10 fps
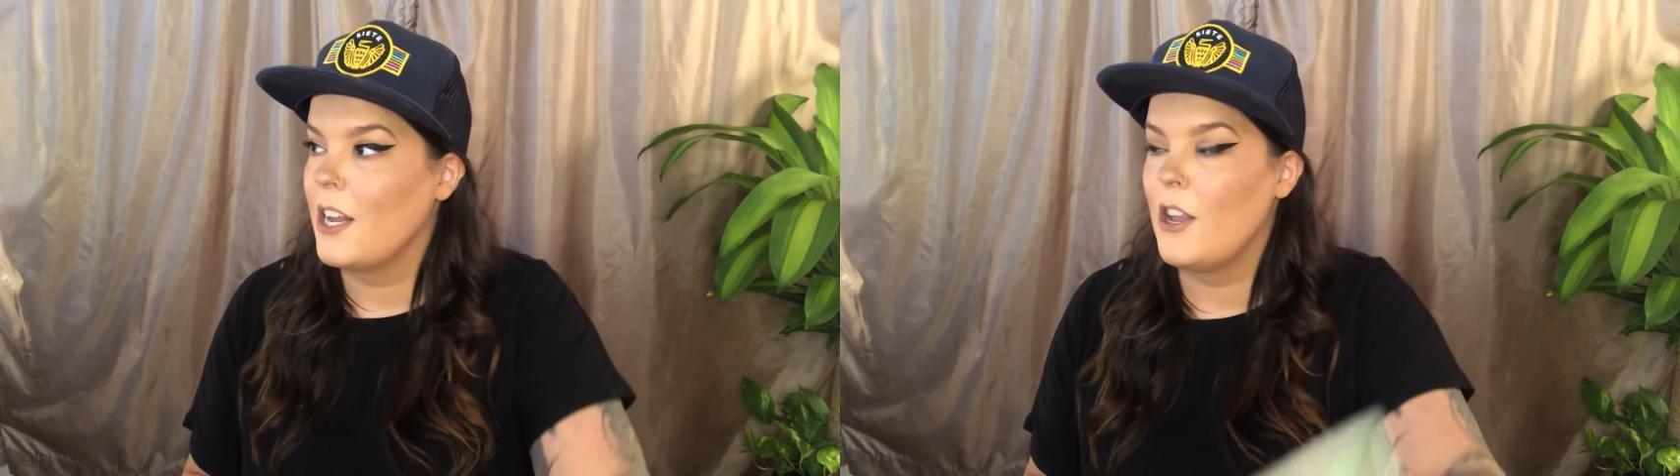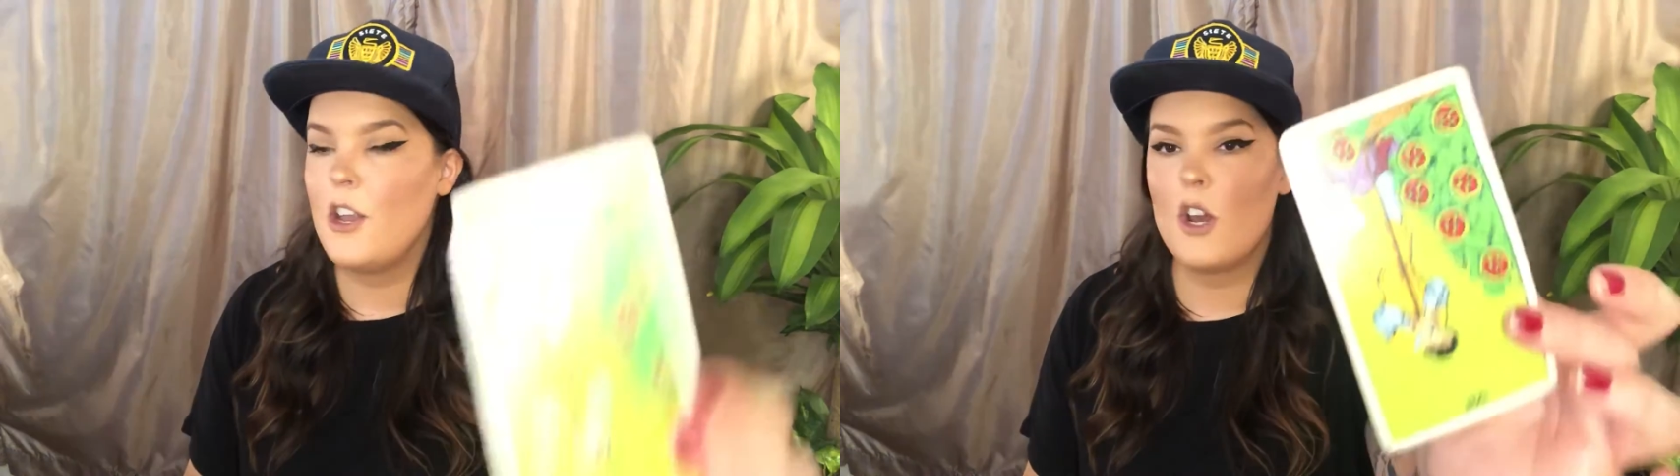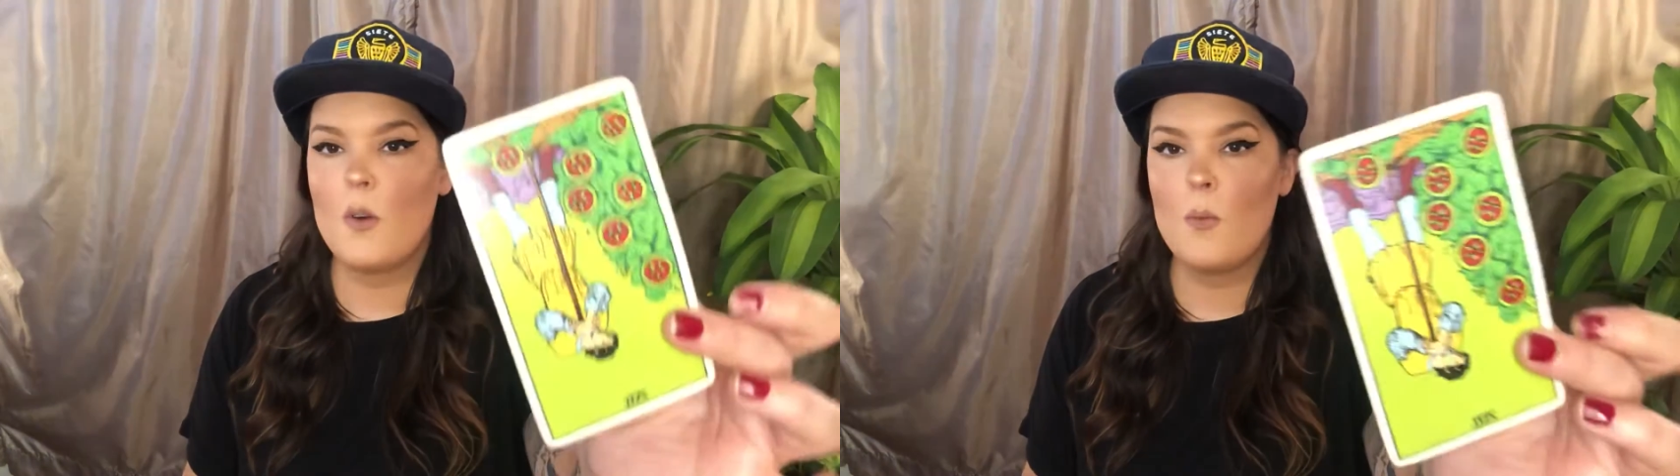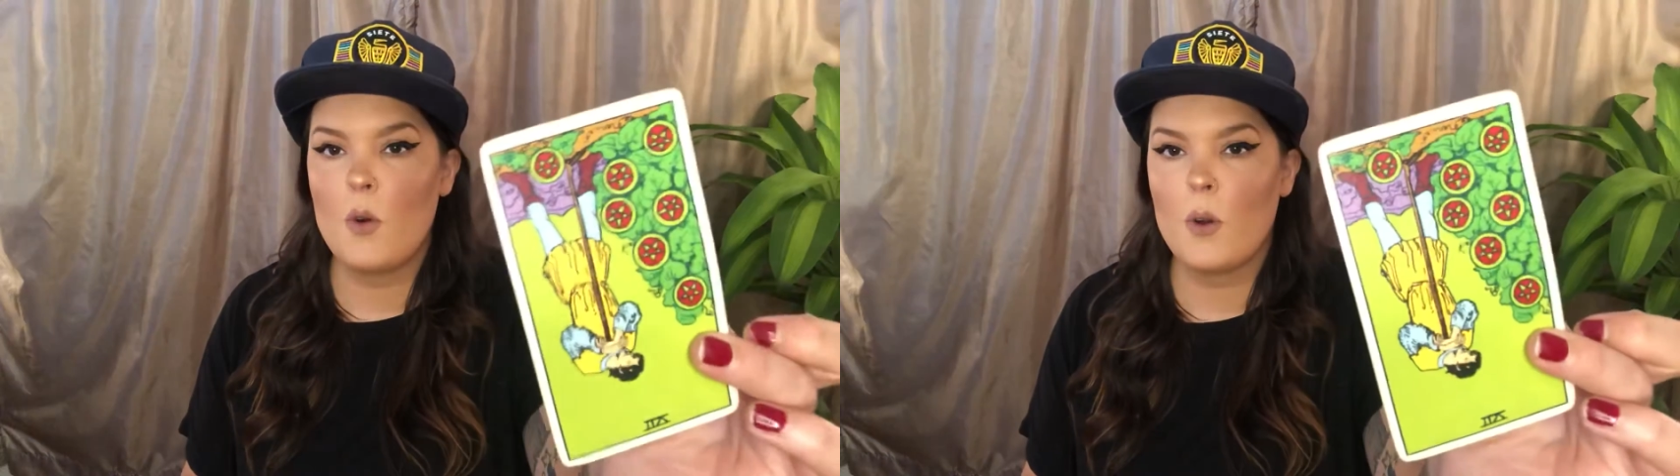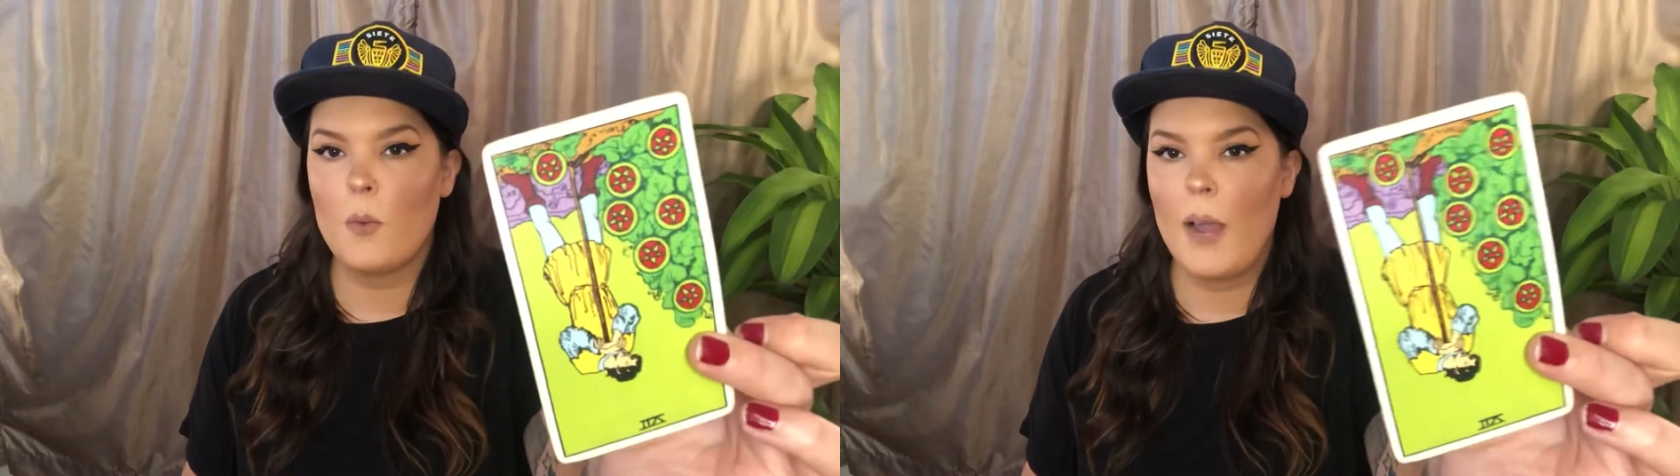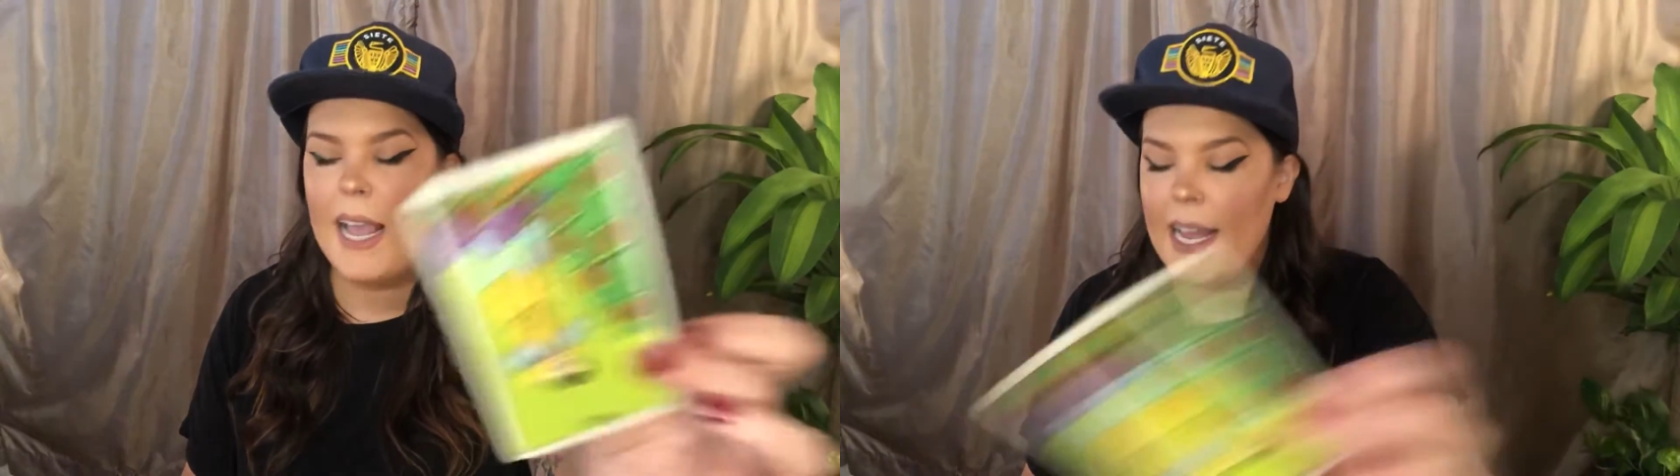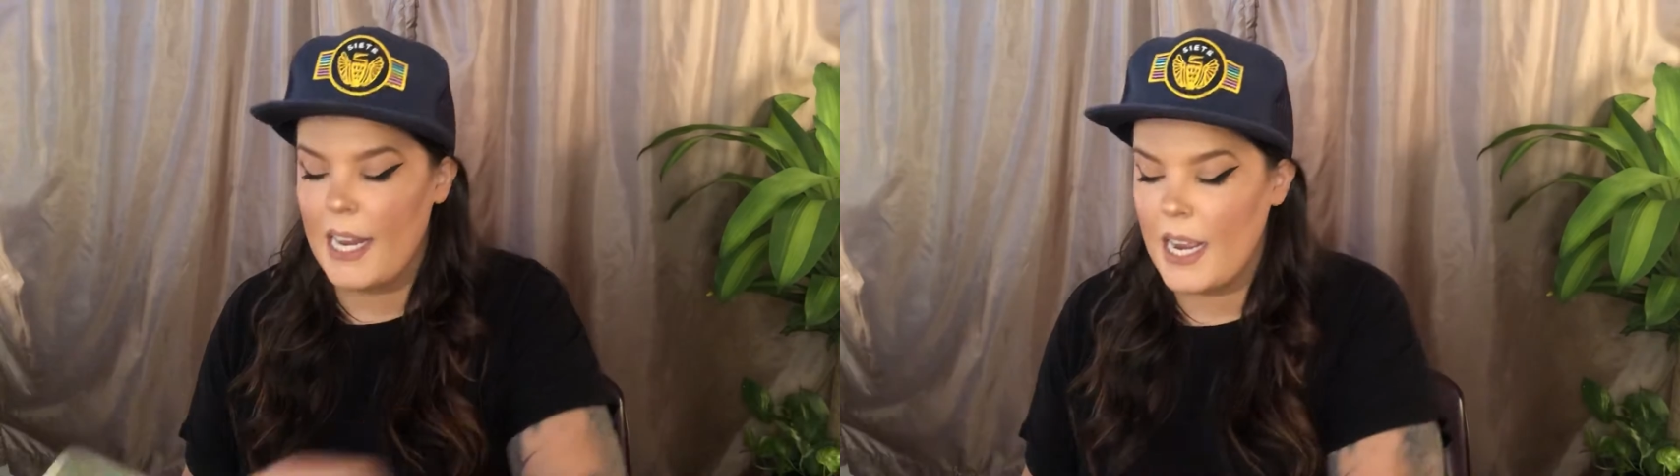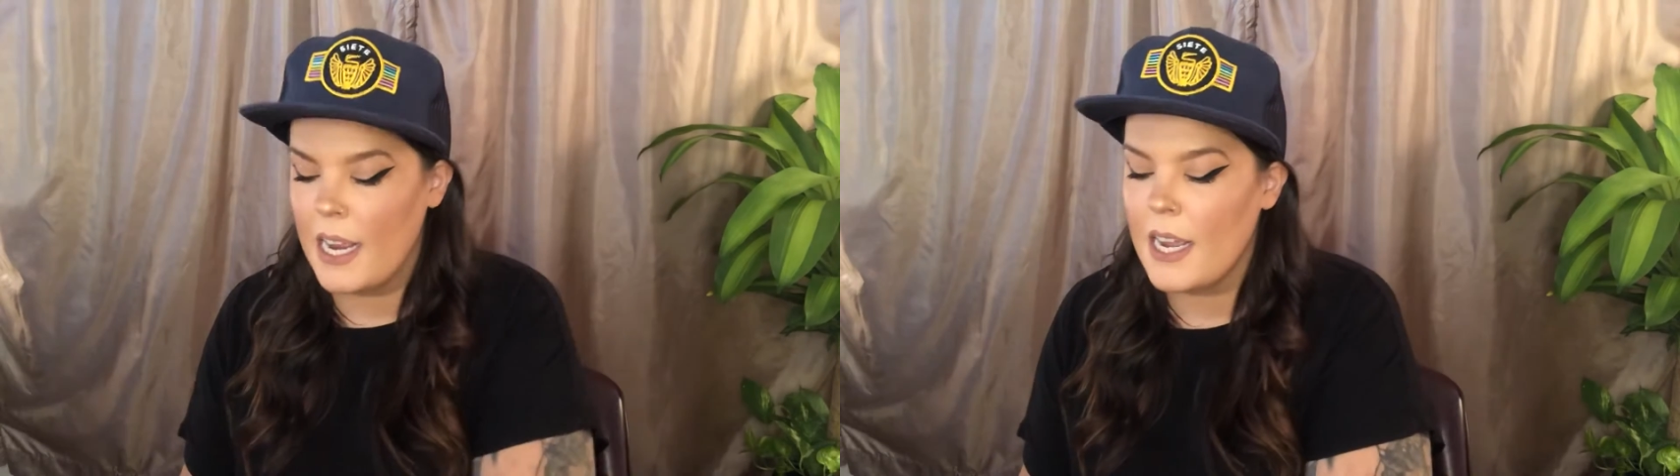No more
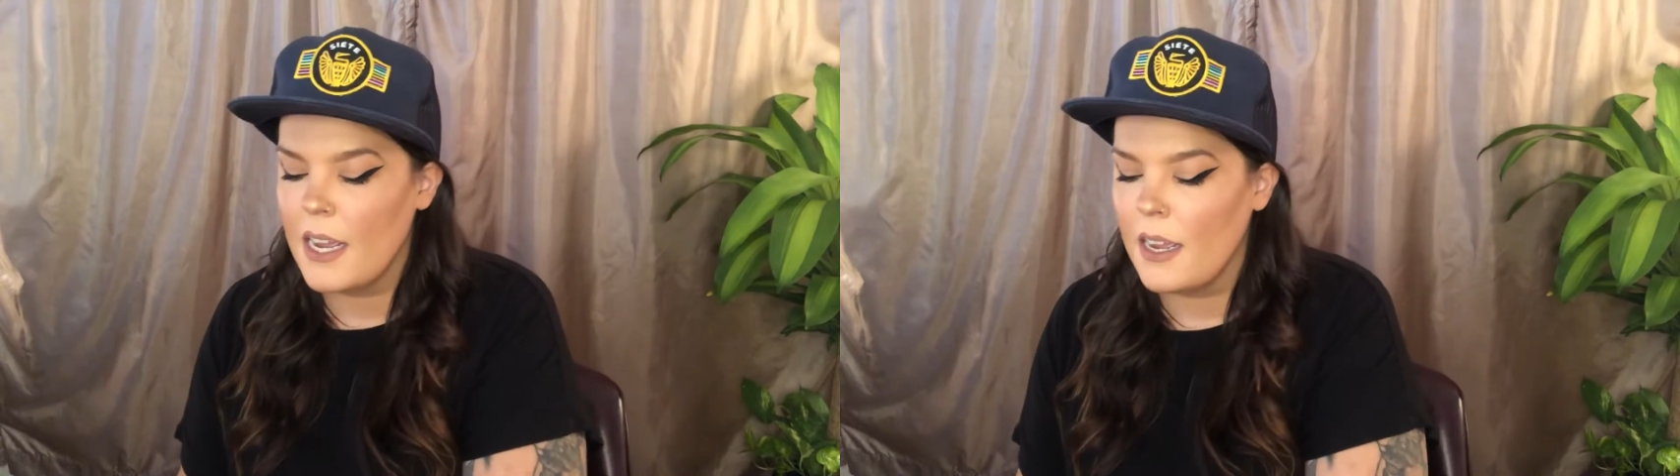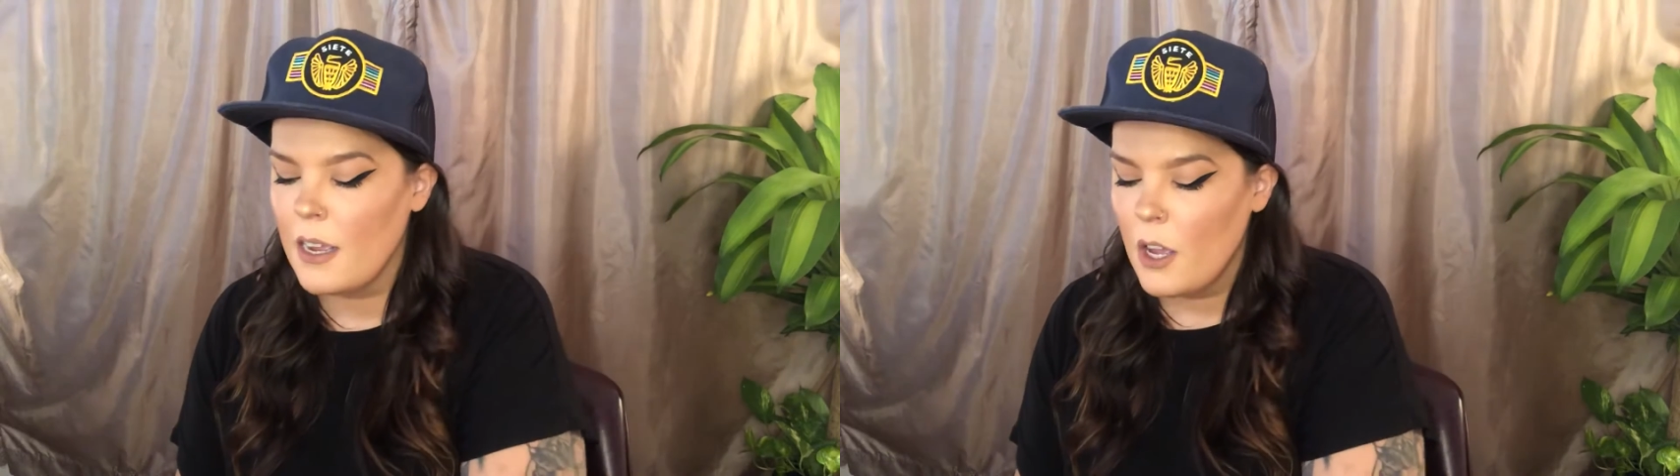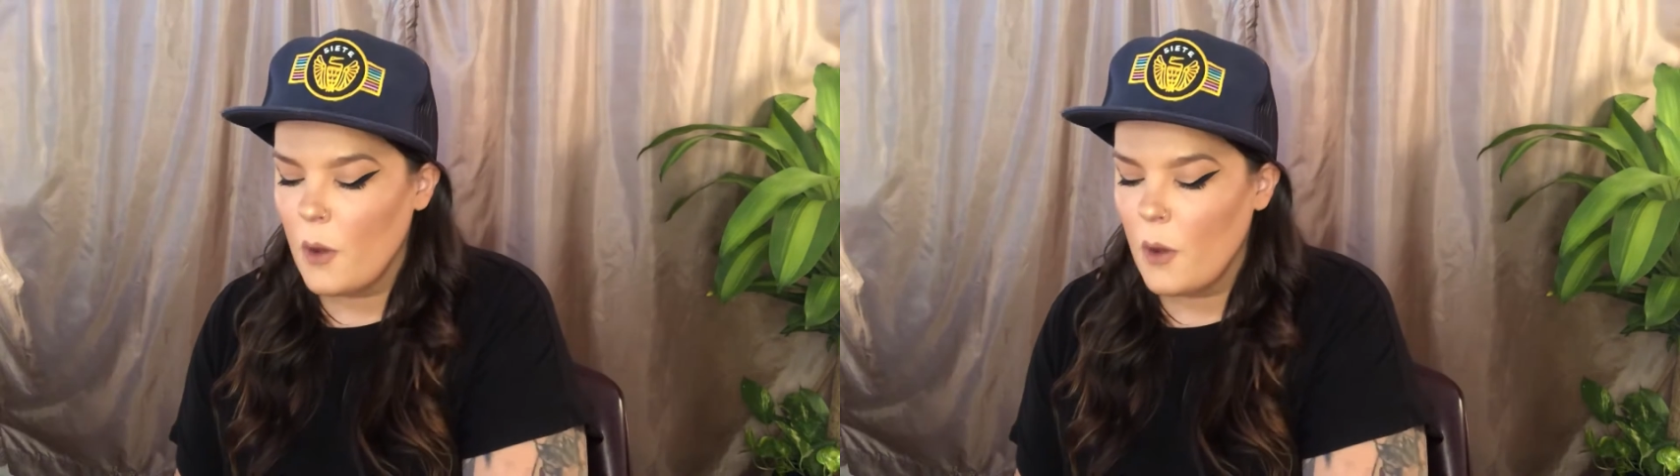waiting.